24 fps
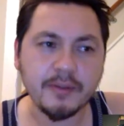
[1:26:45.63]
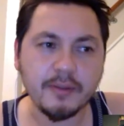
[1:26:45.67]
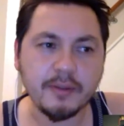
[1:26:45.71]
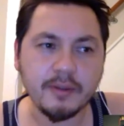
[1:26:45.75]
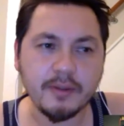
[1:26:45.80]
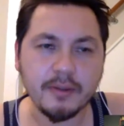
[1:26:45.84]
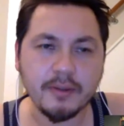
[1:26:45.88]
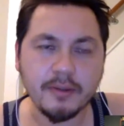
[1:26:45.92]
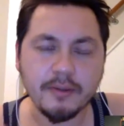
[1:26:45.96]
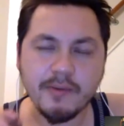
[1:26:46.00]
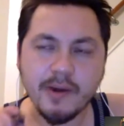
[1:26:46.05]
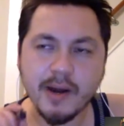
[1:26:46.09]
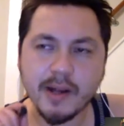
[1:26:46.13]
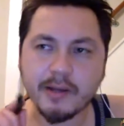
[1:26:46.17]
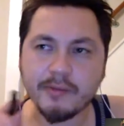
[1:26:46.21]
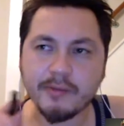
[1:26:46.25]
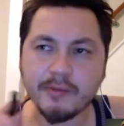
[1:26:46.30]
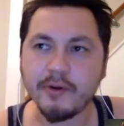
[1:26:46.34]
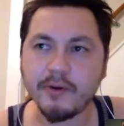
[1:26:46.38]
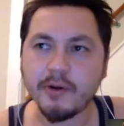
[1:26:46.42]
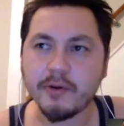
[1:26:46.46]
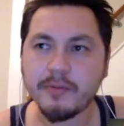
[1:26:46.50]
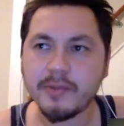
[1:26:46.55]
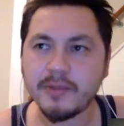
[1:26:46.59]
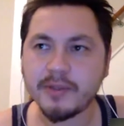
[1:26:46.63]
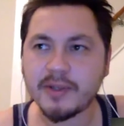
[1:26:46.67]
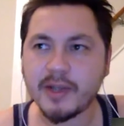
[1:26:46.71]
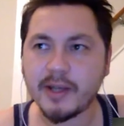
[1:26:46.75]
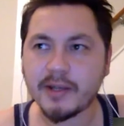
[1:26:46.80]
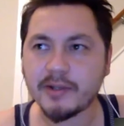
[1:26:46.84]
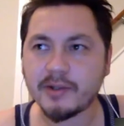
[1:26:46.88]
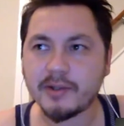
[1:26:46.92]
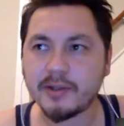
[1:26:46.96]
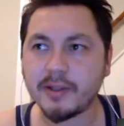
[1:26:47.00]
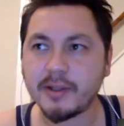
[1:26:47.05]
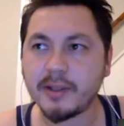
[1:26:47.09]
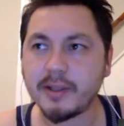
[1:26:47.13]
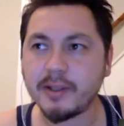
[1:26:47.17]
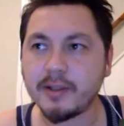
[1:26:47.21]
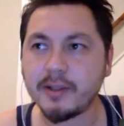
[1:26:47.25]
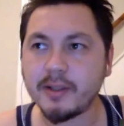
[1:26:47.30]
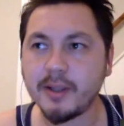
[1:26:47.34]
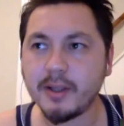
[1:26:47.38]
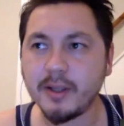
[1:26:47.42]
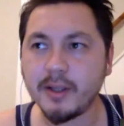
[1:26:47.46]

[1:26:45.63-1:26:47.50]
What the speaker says: The rec room is actually